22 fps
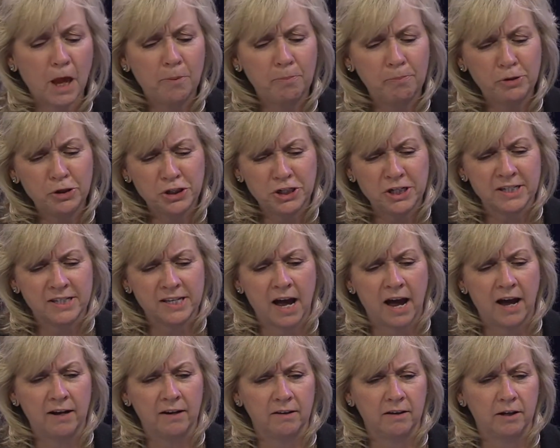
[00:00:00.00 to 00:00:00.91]
pushed
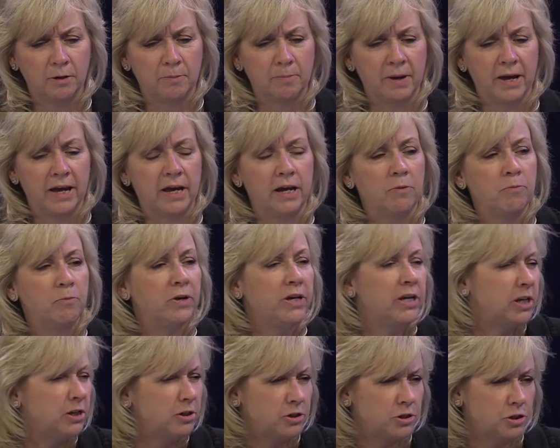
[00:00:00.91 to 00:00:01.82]
aside a little bit, and we
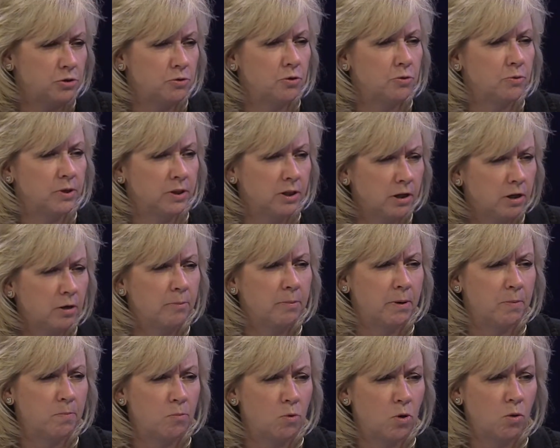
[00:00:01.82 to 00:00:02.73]
needed to do a little
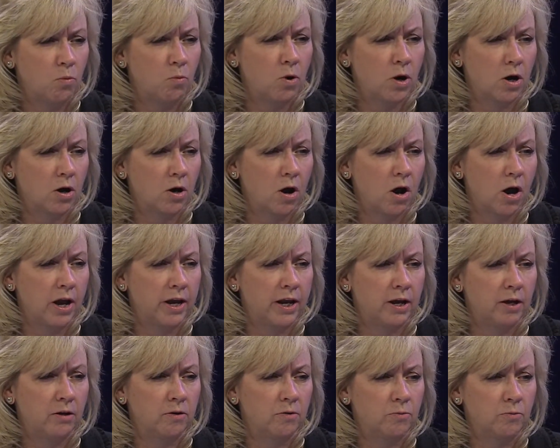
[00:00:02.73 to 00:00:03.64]
bit more work on
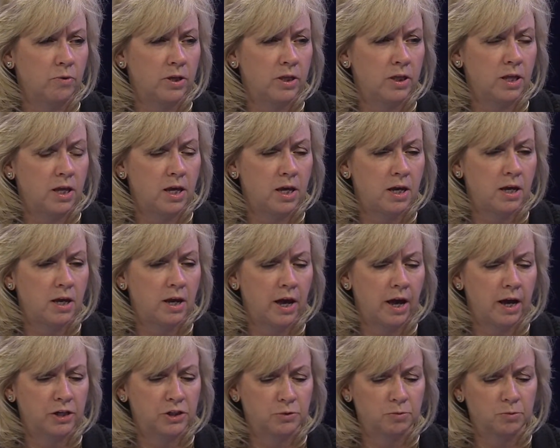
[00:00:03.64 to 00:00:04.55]
it with the
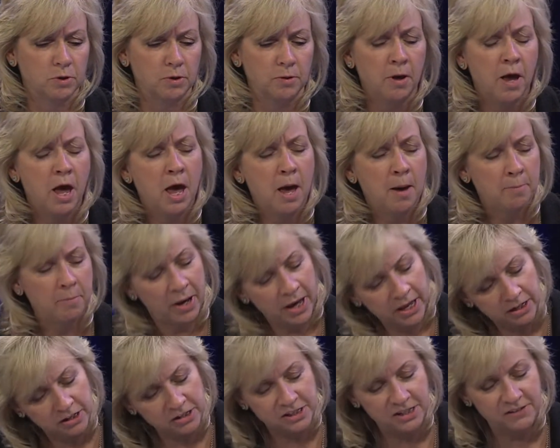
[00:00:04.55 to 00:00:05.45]
actual
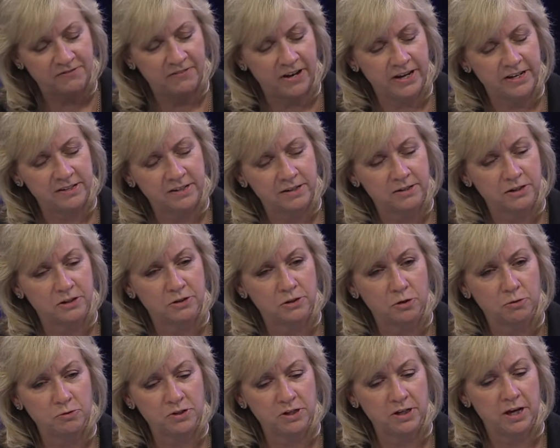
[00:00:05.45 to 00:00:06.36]
penalty phases
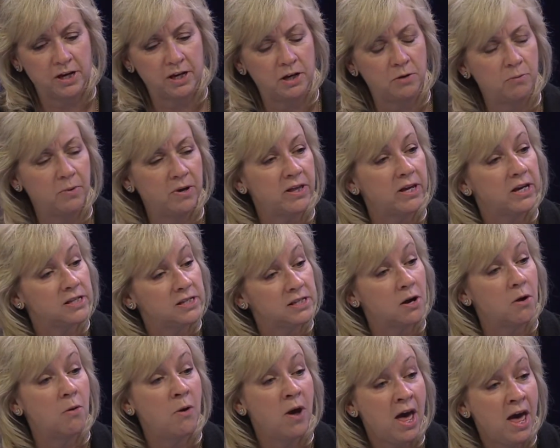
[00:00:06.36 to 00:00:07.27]
associated with it.
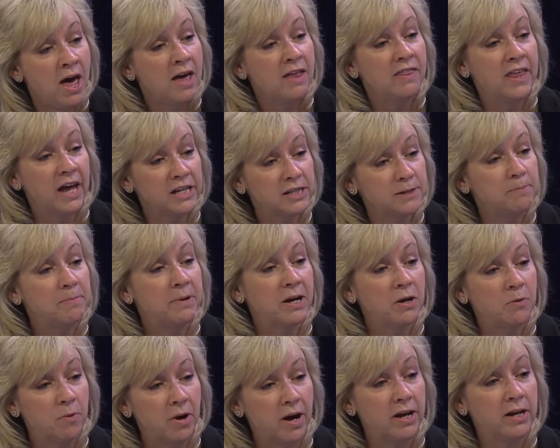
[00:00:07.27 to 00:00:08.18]
So that's a
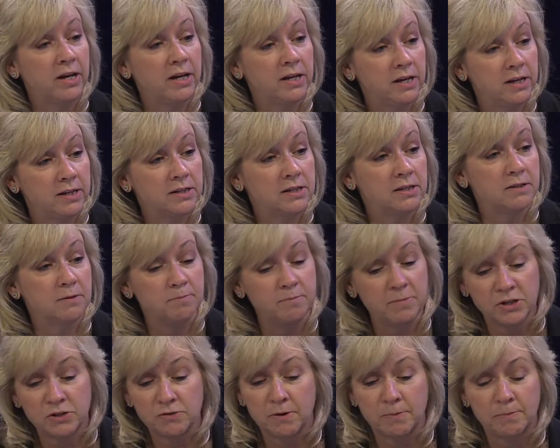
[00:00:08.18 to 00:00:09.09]
big one. It, yeah. It's
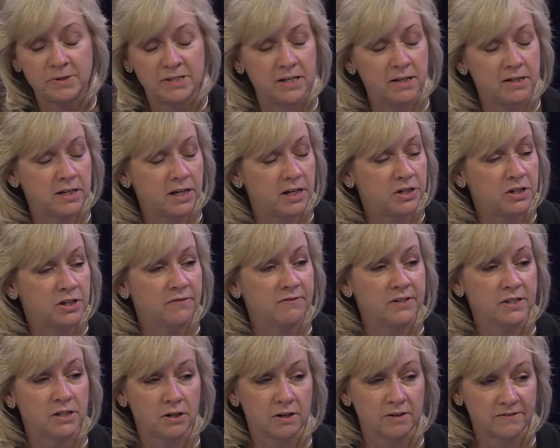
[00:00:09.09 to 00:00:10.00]
misrepresentation of
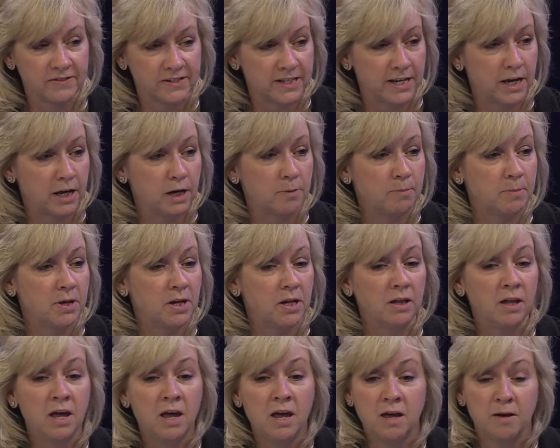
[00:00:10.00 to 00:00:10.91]
a service
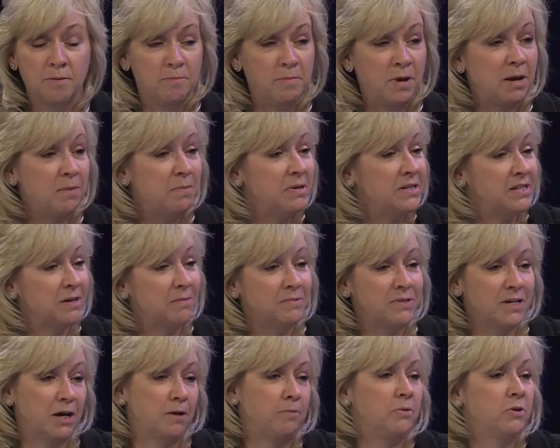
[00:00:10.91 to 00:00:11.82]
animal Maybe
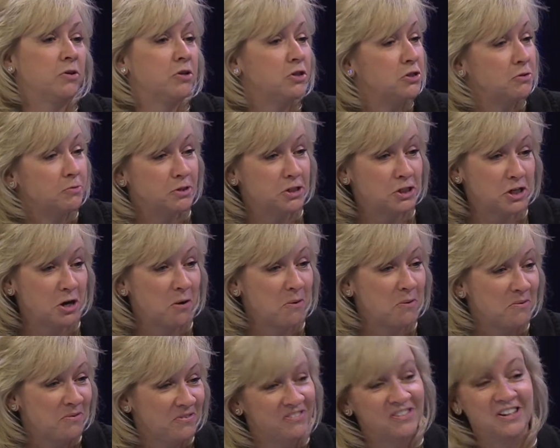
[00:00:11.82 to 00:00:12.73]
sometime you could do a
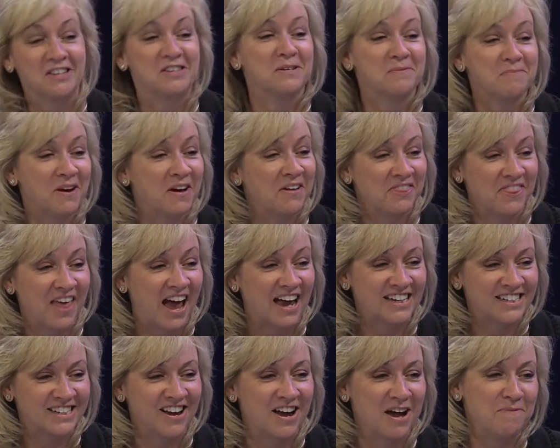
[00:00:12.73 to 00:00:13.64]
show just about Love
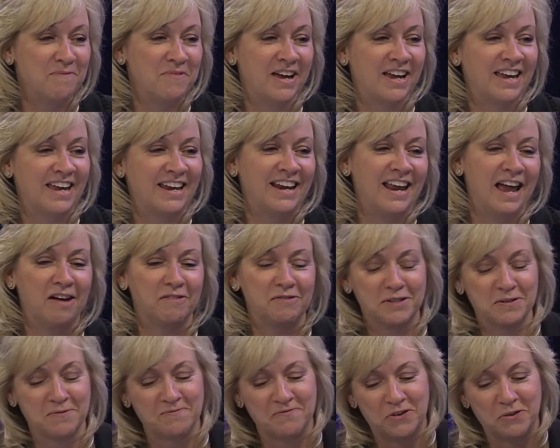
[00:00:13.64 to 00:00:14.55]
that to. topic and have
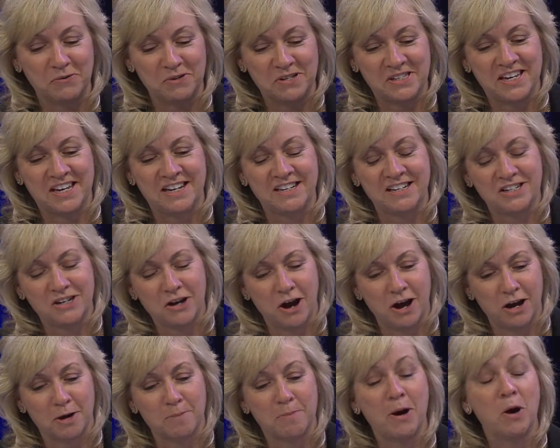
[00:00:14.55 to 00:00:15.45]
some folks in to
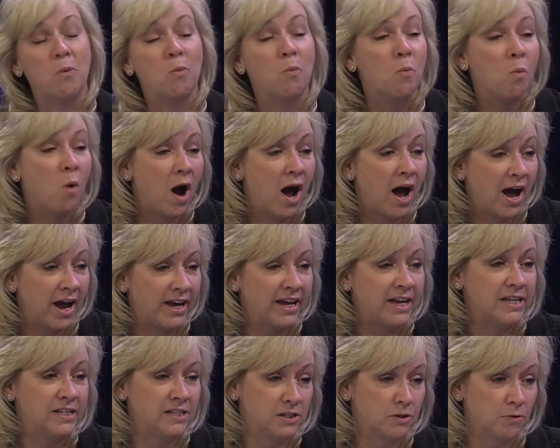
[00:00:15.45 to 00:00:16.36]
talk about why
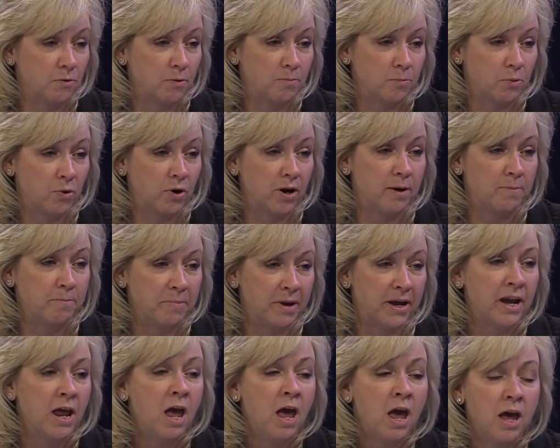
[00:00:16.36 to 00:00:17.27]
it's so important.
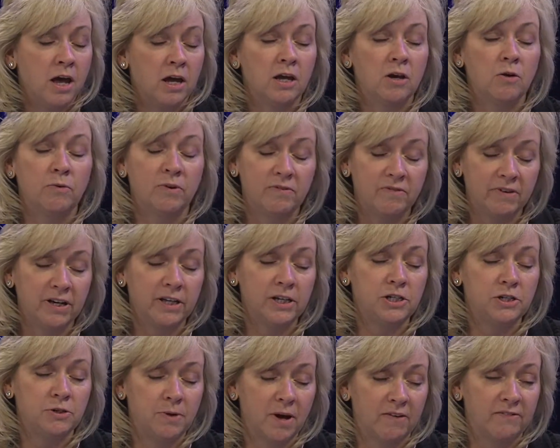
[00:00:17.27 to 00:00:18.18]
But, mm -hmm. you know, mm. we really
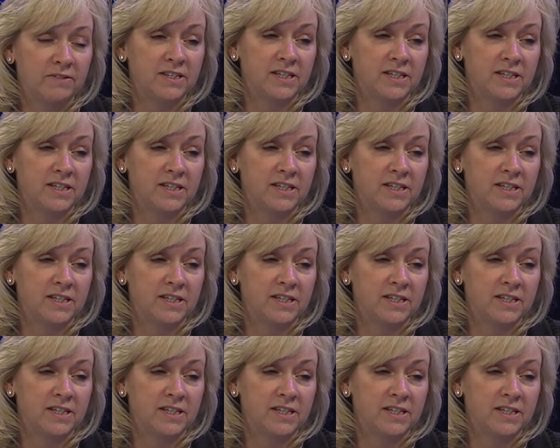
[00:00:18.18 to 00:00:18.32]
do have a